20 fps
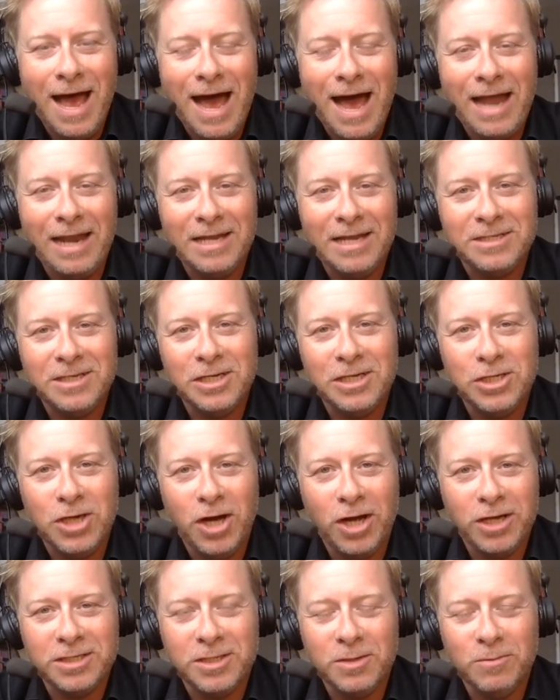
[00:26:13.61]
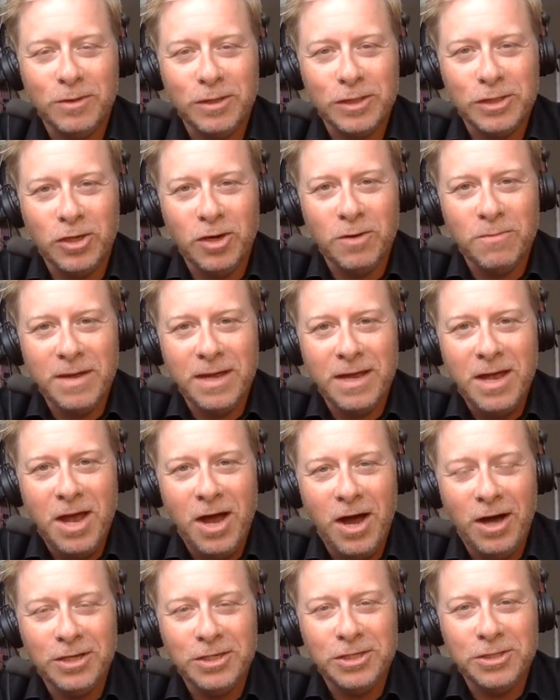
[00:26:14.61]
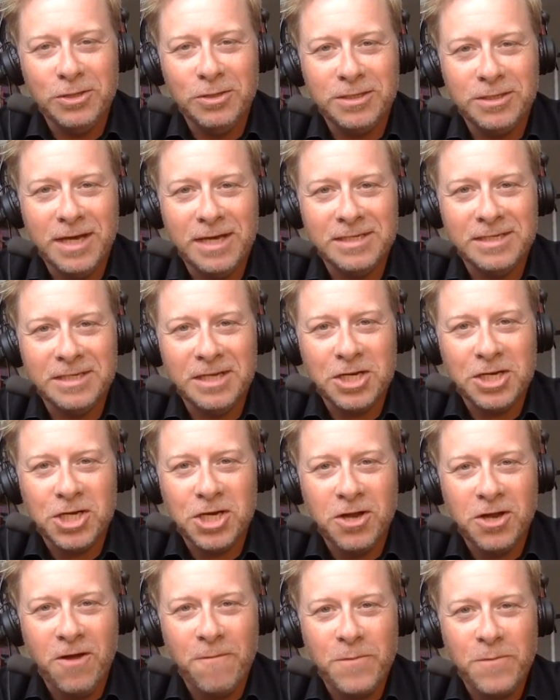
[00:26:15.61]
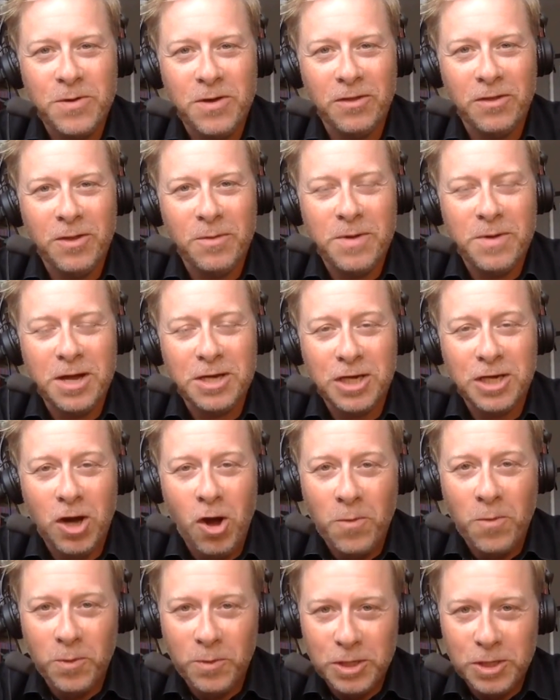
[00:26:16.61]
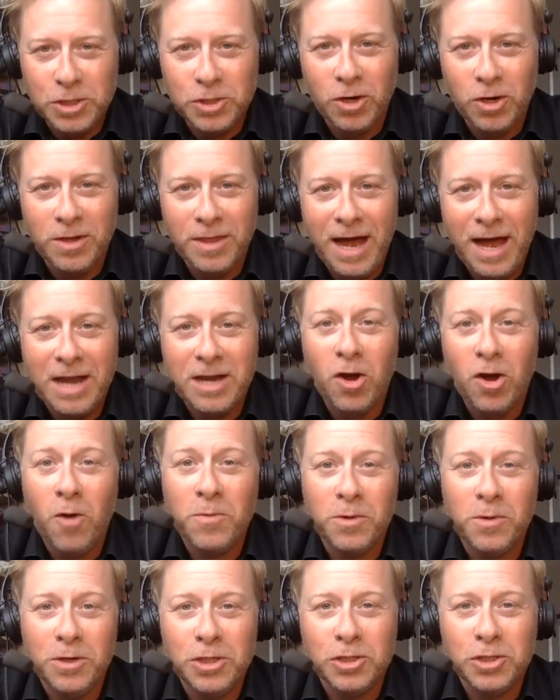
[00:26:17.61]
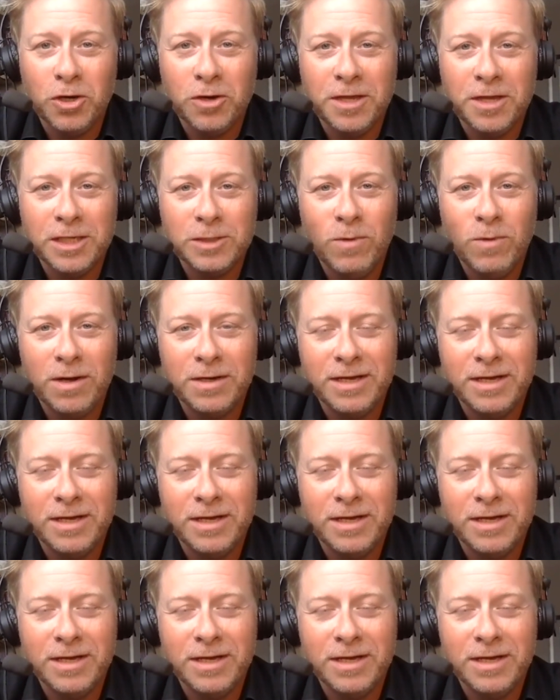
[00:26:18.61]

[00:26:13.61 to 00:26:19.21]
Alistair Johnston will join me on Tuesday's edition of Beyond the Pitch. I hope you enjoy that. I hope you enjoy this one.